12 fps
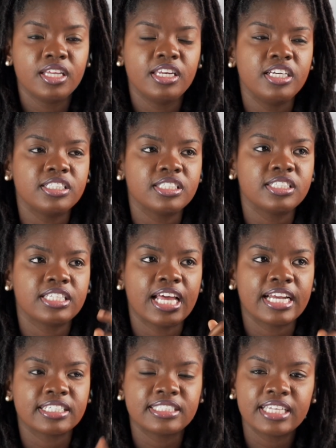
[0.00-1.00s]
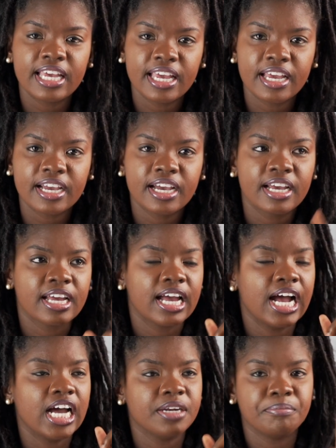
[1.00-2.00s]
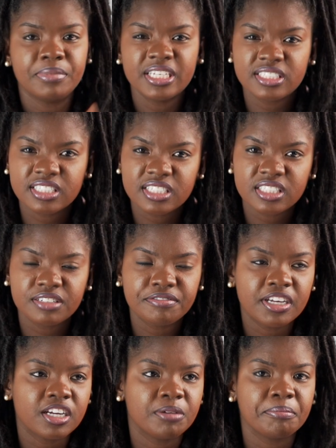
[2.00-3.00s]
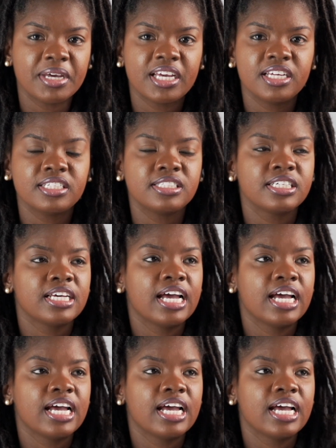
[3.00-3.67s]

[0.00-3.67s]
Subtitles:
Niches like tech and business development